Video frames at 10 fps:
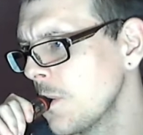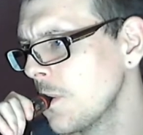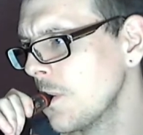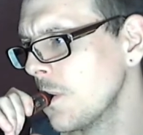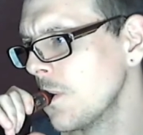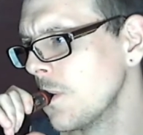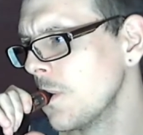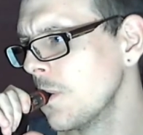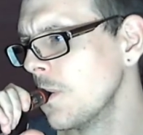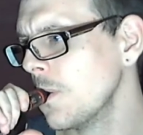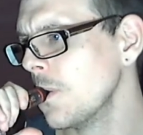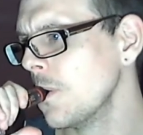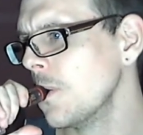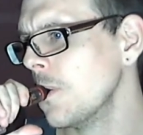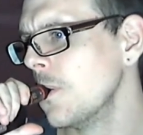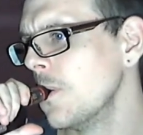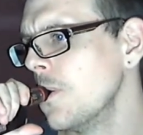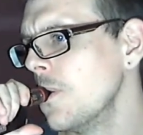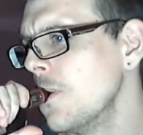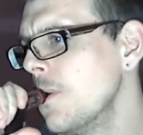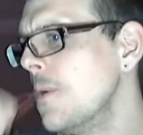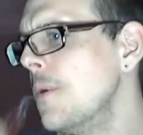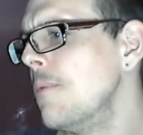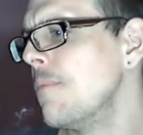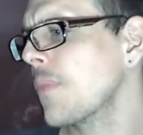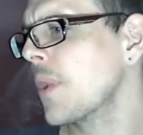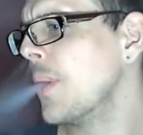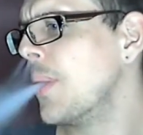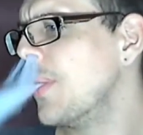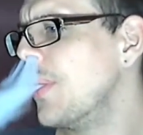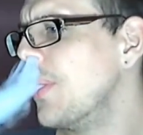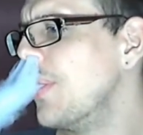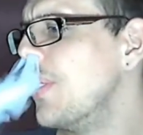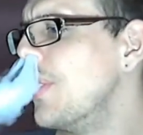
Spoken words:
Nothing is said.